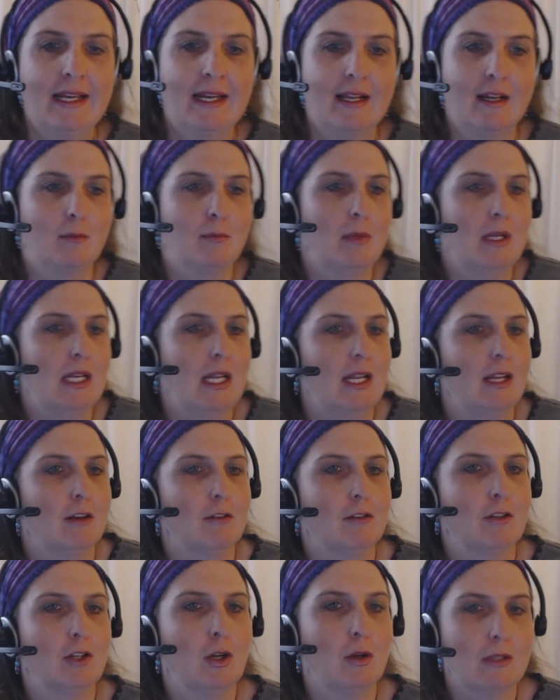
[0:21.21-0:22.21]
And on Monday,
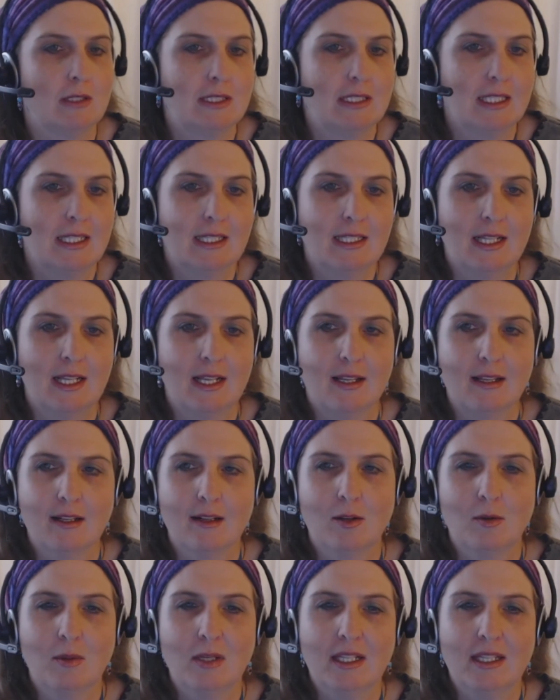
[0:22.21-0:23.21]
you're noticing that, you
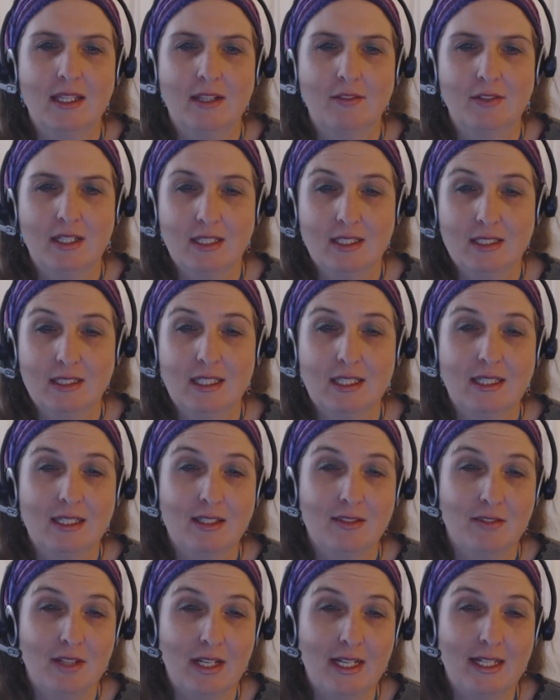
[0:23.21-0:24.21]
know what, they've kind of
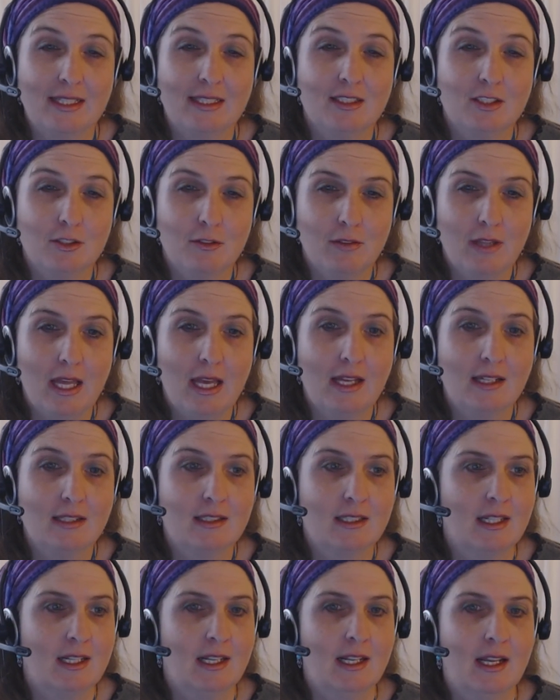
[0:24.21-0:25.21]
taken advantage of that.
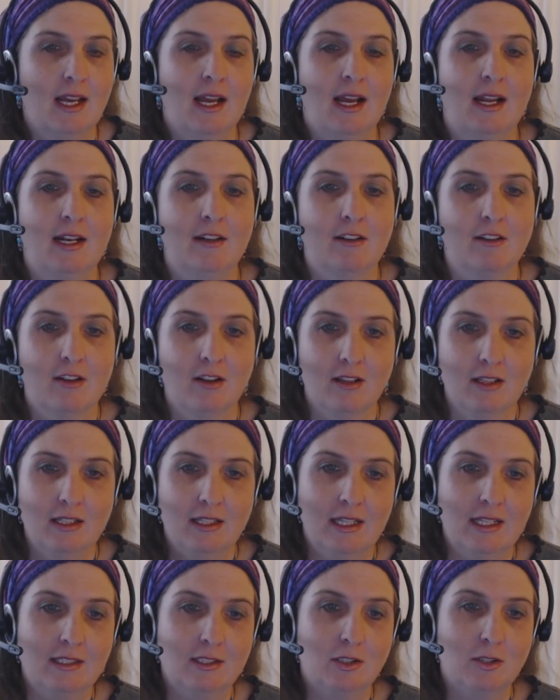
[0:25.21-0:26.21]
And you're
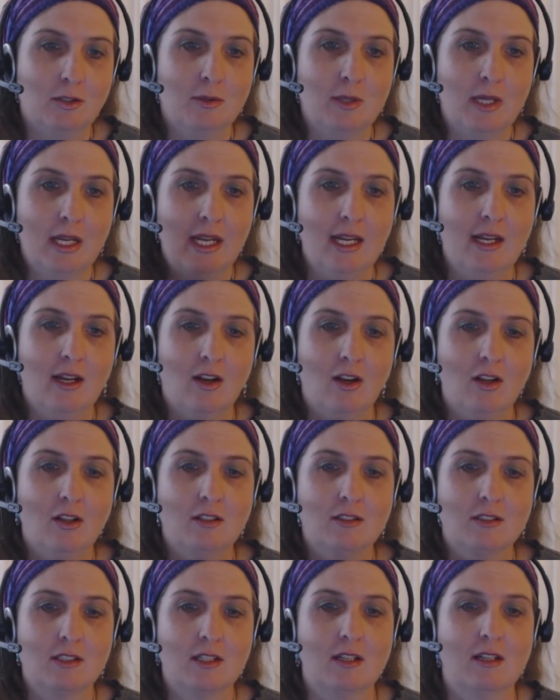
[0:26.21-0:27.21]
calling that to a
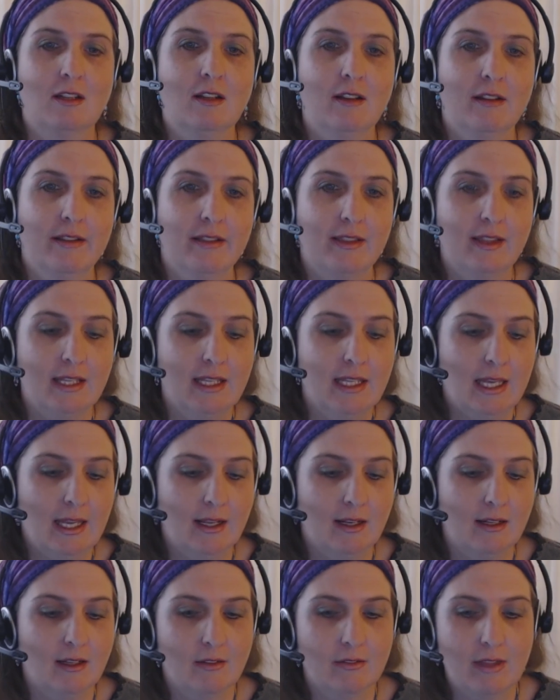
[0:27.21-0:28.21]
halt. The
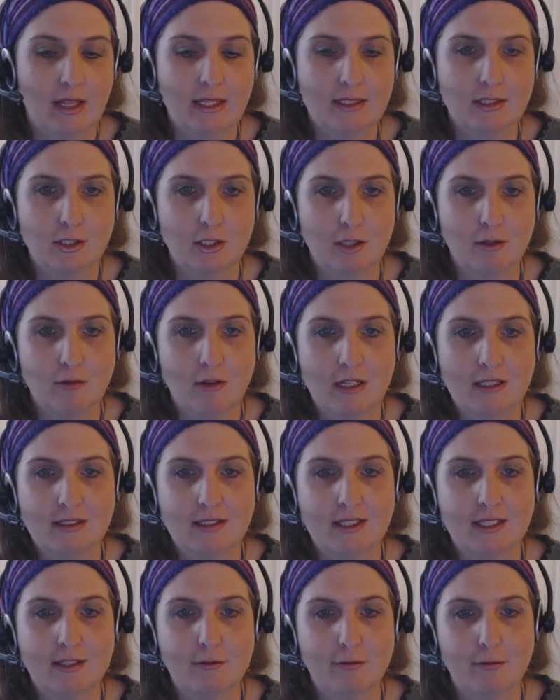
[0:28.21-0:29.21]
end of that
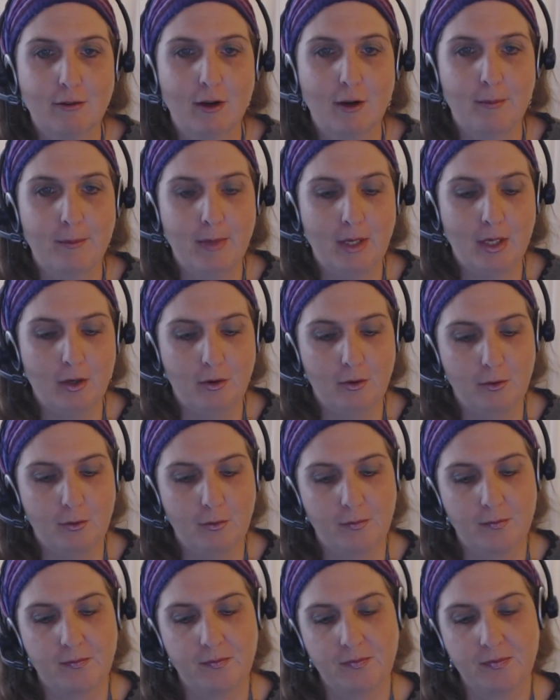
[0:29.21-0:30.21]
generosity from you.